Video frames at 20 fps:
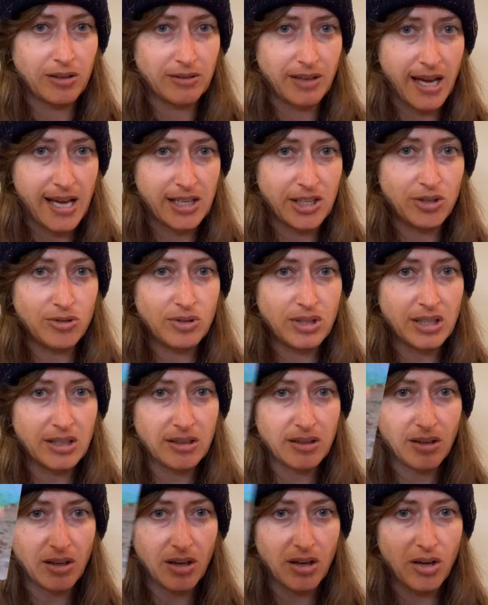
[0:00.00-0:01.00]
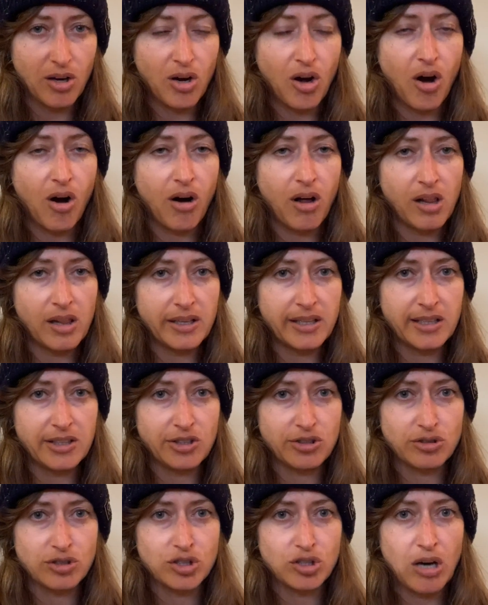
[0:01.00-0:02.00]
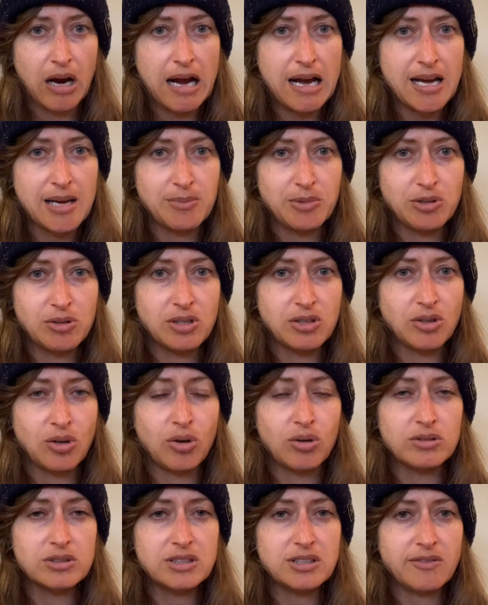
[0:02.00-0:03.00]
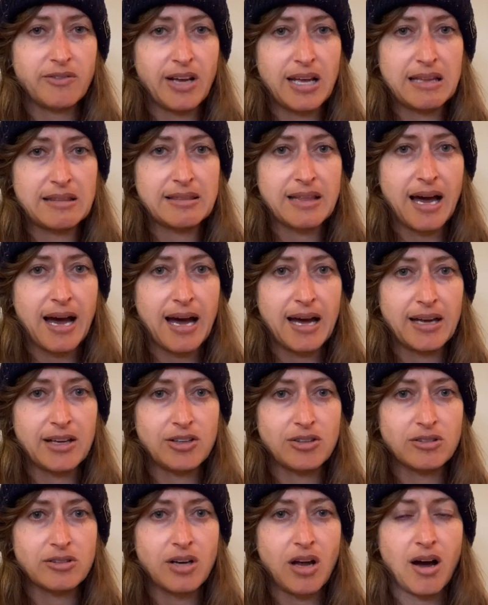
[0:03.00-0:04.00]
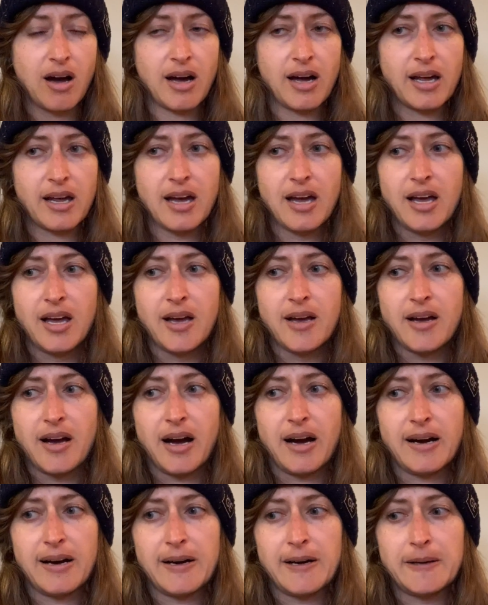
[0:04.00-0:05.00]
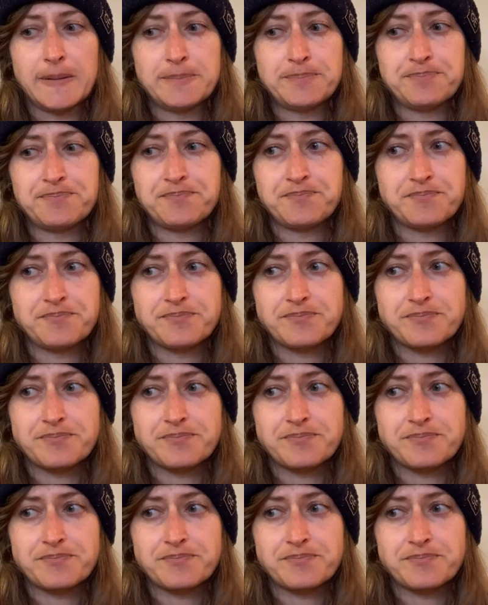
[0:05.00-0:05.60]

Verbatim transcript: Like you can call in your tribe, you can cultivate that. You're not um,